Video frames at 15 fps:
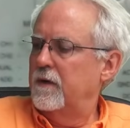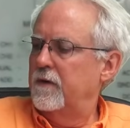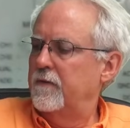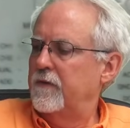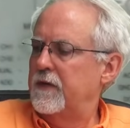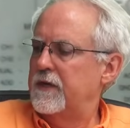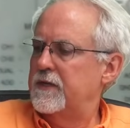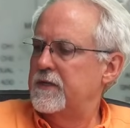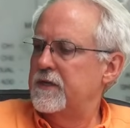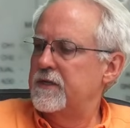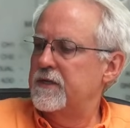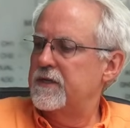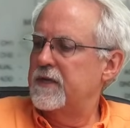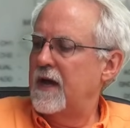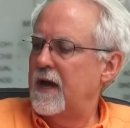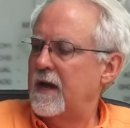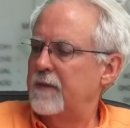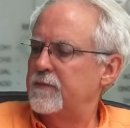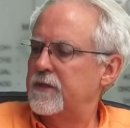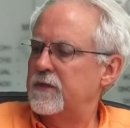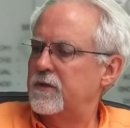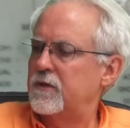divisions
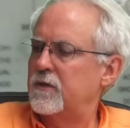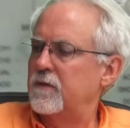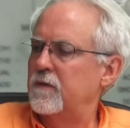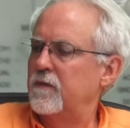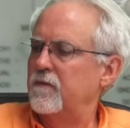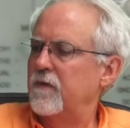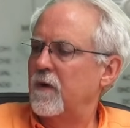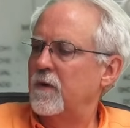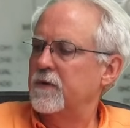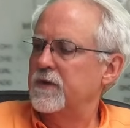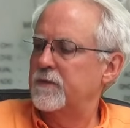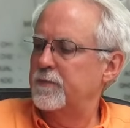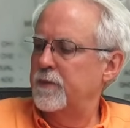times 2 volts